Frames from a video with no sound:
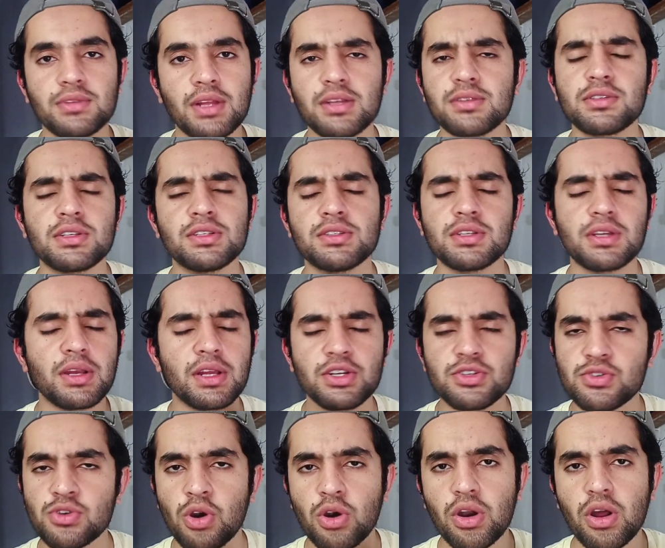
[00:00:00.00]
That's easy,
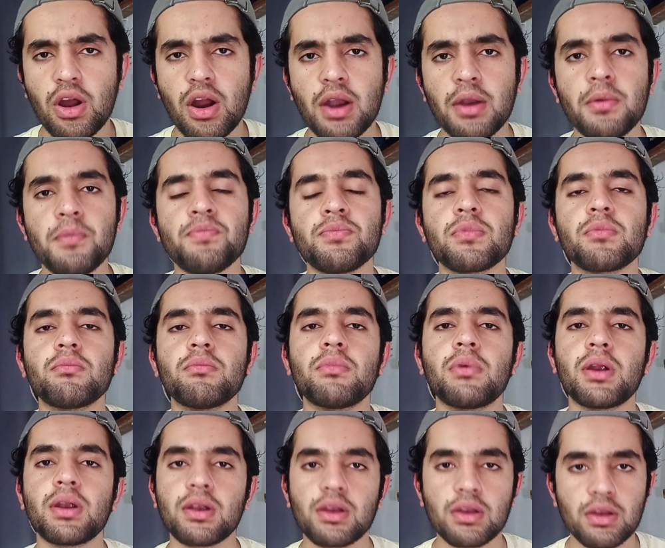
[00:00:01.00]
it's not hard,
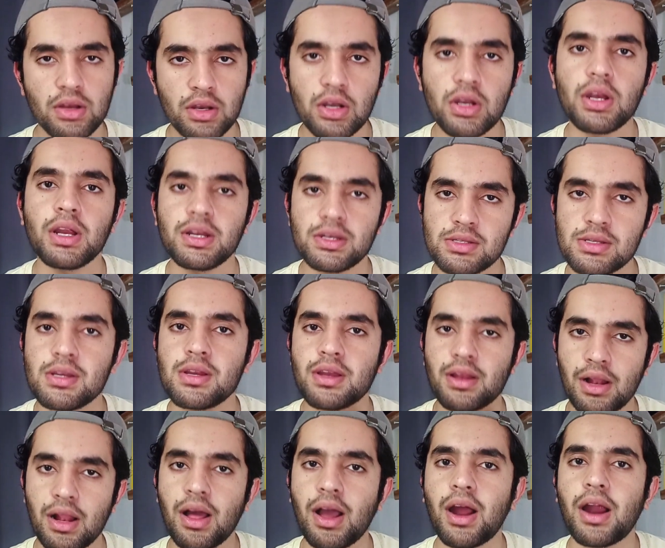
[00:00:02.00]
but it's
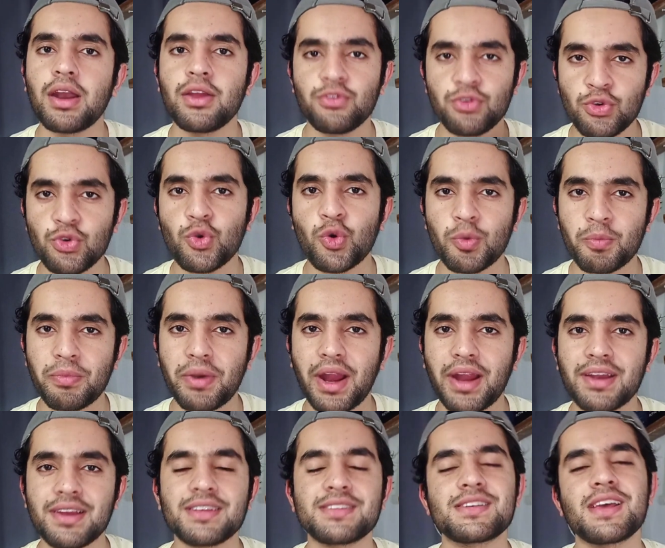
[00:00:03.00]
little hard if you don't
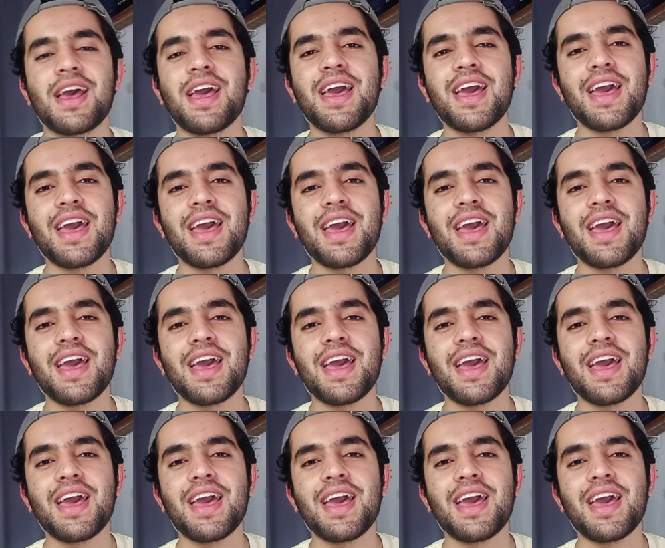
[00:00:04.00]
practice.